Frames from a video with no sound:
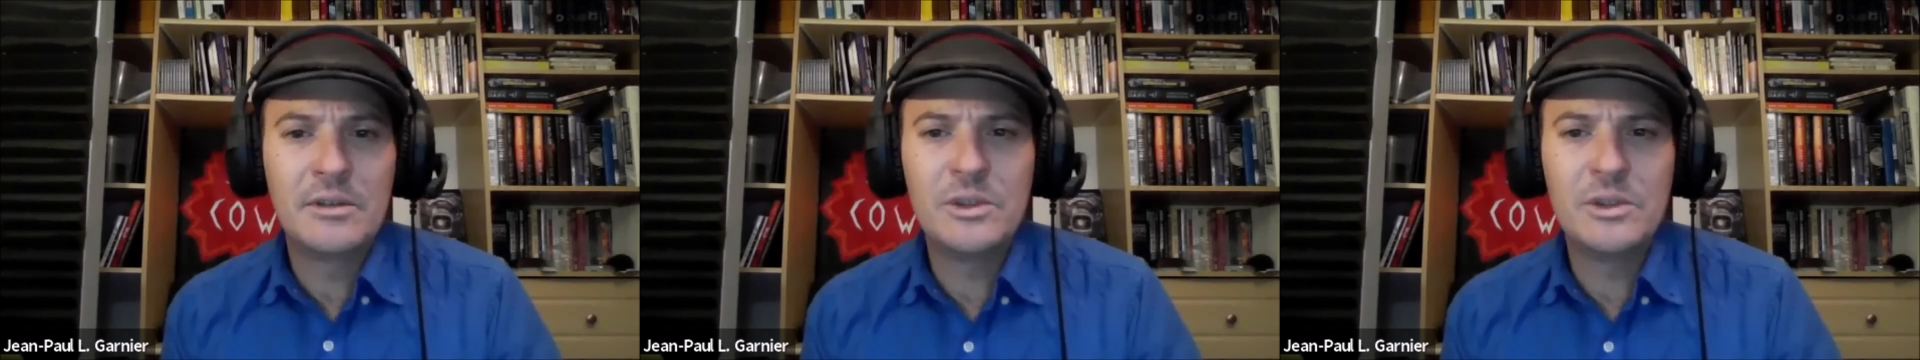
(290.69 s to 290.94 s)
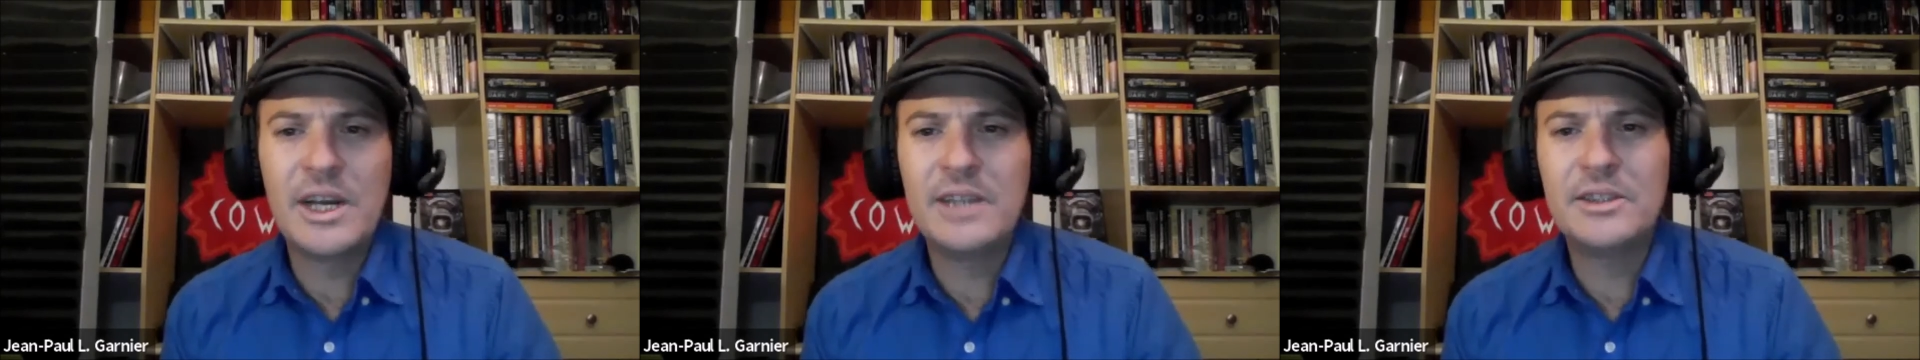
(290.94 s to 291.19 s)

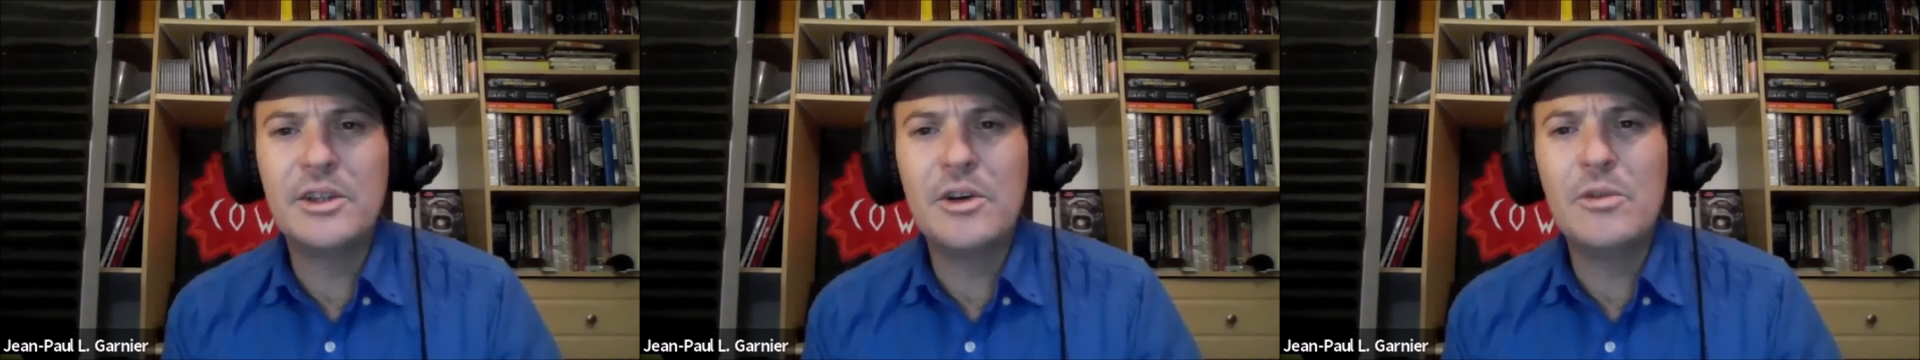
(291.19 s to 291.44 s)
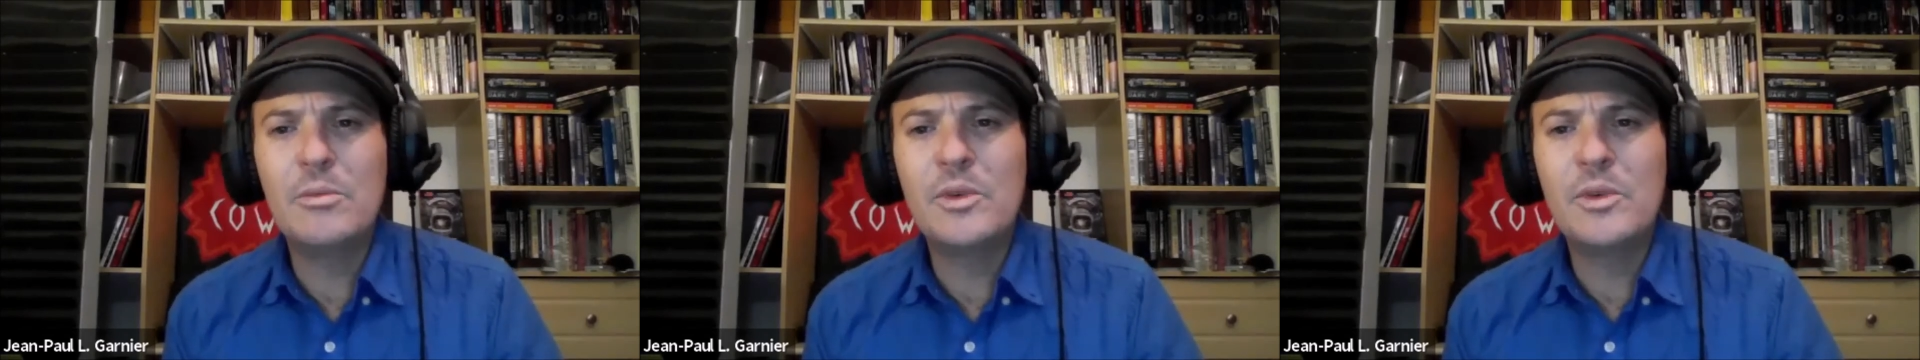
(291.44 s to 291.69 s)
which has
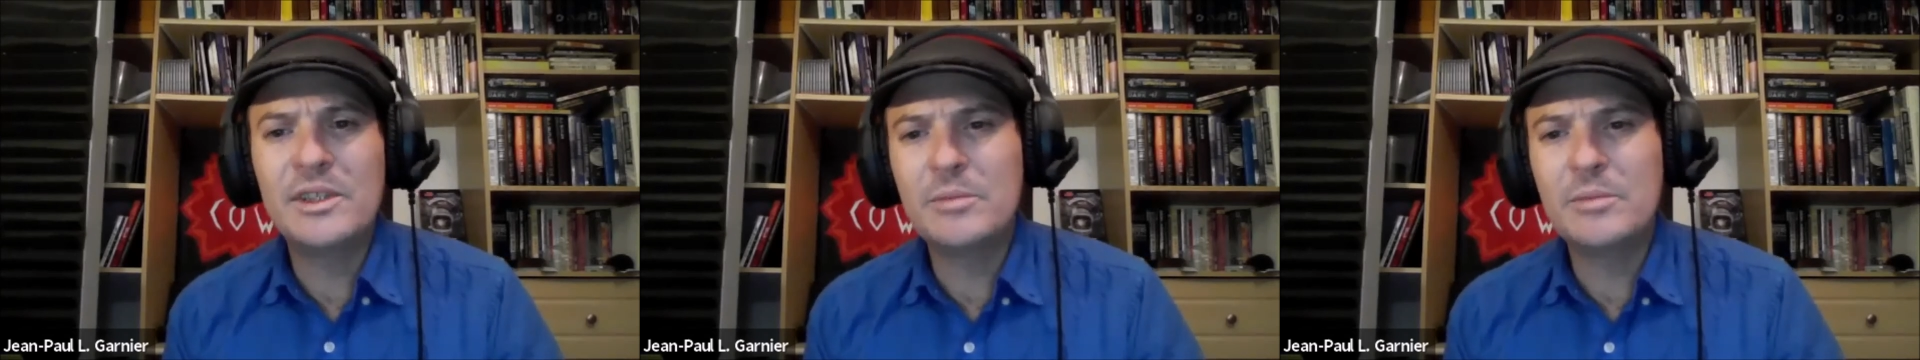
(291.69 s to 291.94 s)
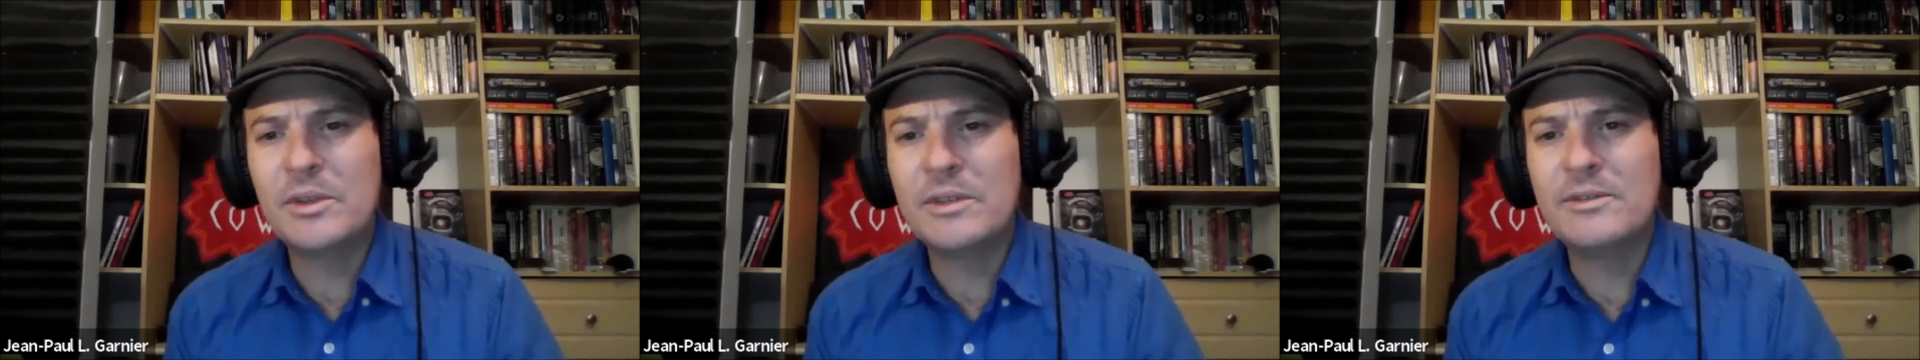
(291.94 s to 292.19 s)
no
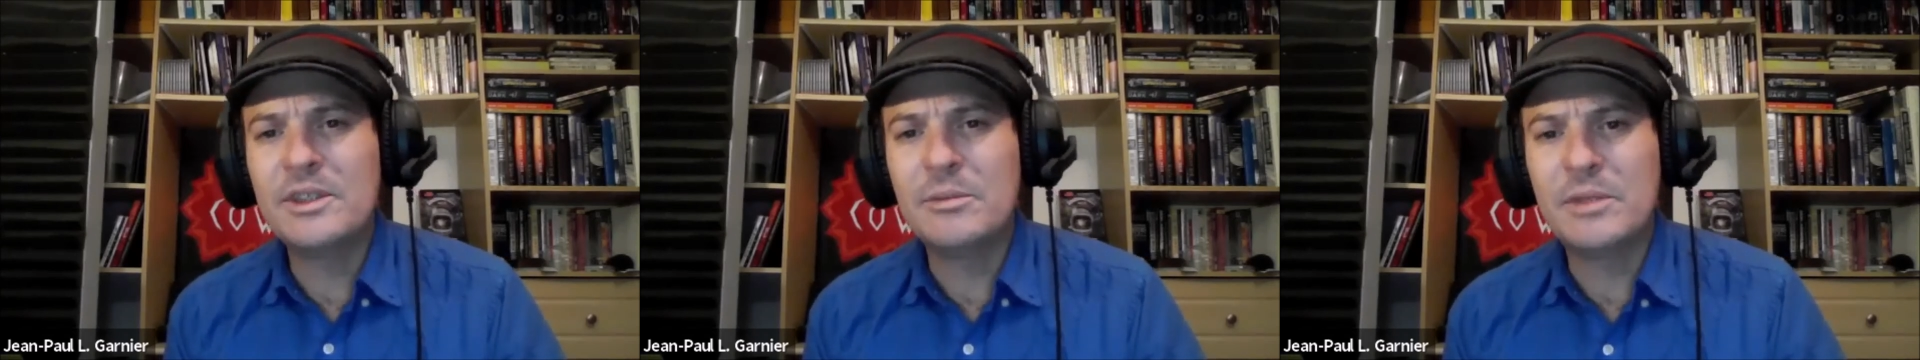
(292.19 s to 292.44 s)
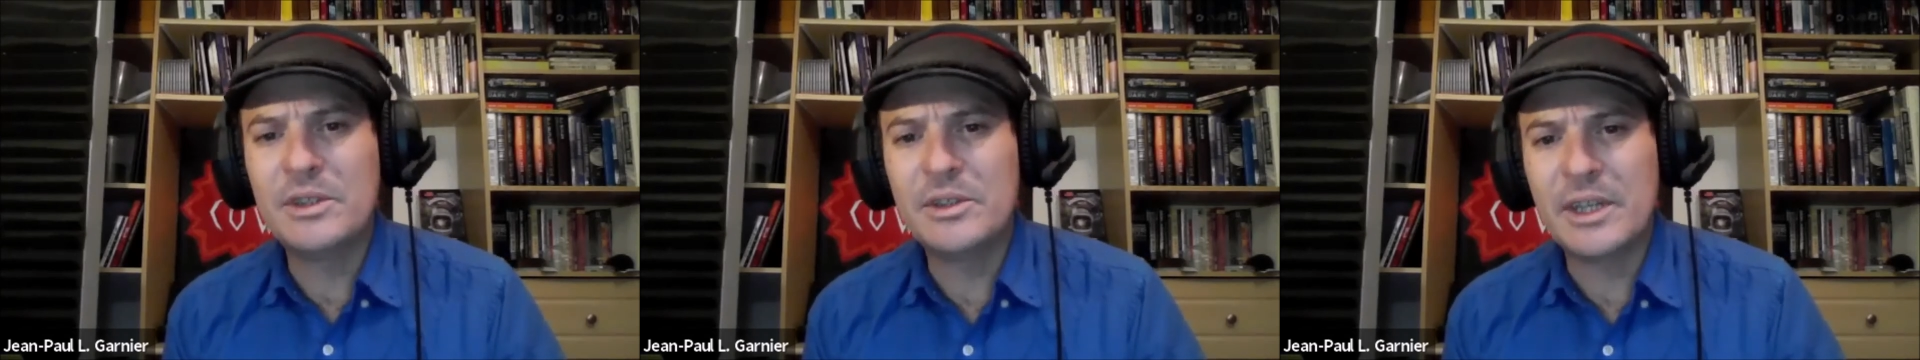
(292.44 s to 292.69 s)
principle of
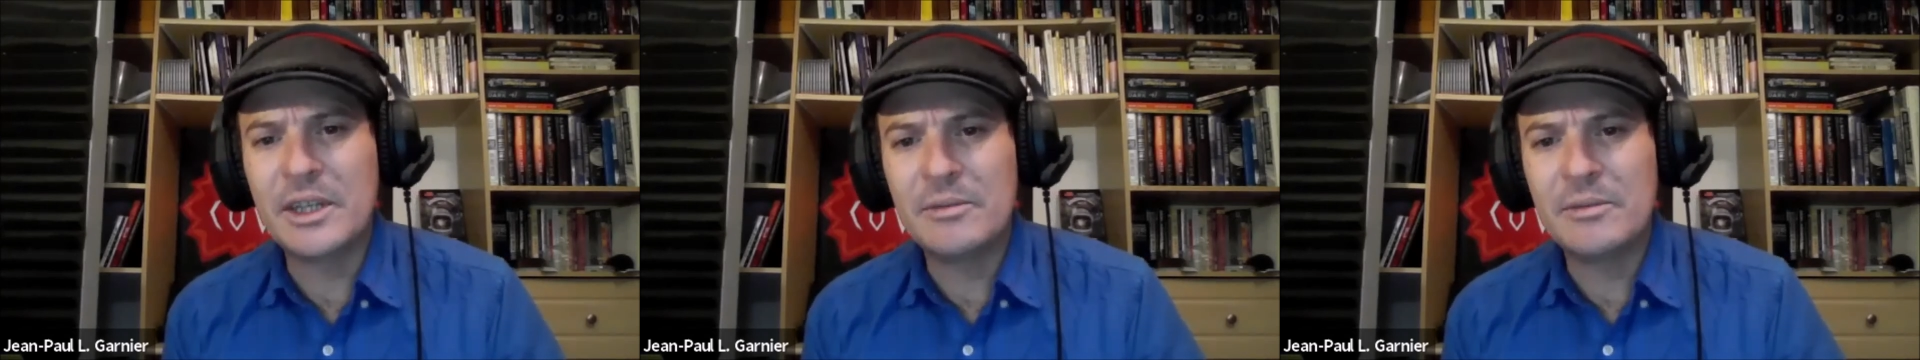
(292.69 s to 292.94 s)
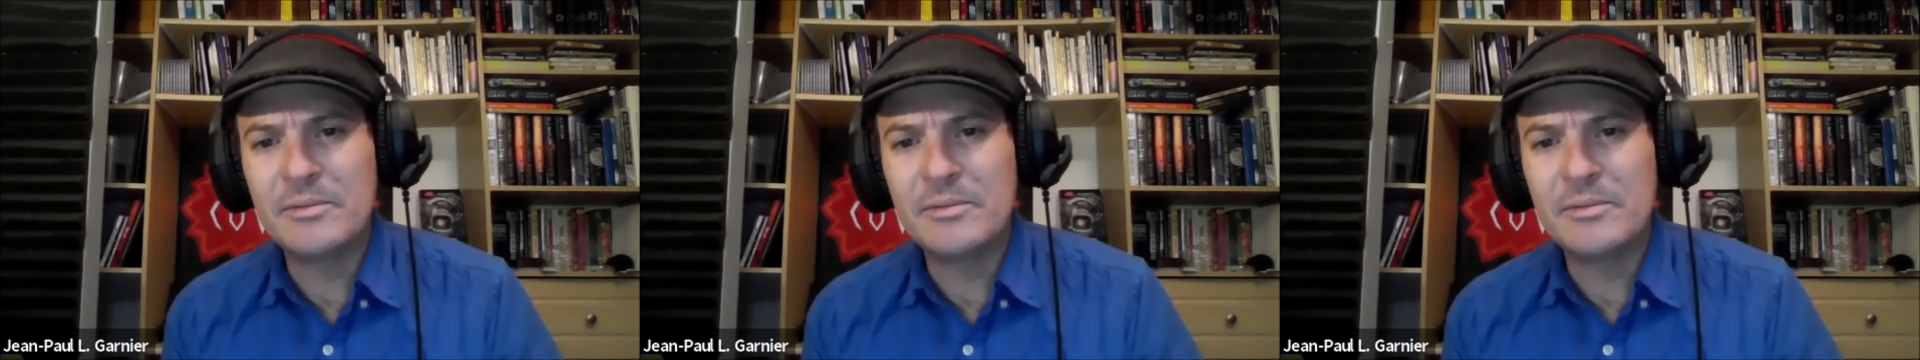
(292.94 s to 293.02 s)
symmetry?